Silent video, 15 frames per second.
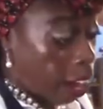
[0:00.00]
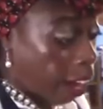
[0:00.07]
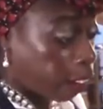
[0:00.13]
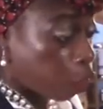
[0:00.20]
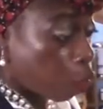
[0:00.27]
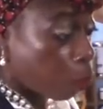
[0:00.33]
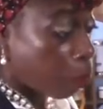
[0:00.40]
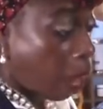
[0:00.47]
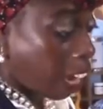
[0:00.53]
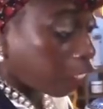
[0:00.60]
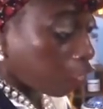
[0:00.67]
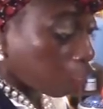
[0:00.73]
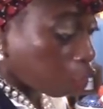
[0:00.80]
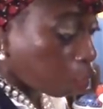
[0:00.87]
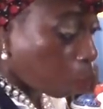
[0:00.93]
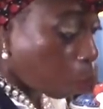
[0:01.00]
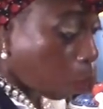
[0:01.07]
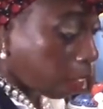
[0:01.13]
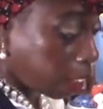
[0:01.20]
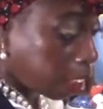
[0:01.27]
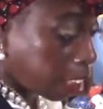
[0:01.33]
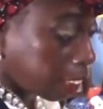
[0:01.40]
like you might just do
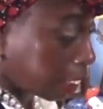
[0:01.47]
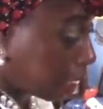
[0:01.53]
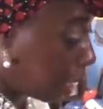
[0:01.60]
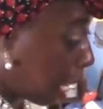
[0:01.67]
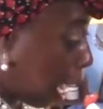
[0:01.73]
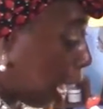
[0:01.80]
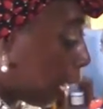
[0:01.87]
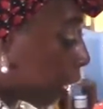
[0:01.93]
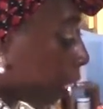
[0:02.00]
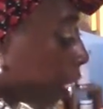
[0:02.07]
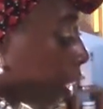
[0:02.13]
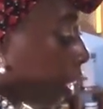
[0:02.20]
one of these a day.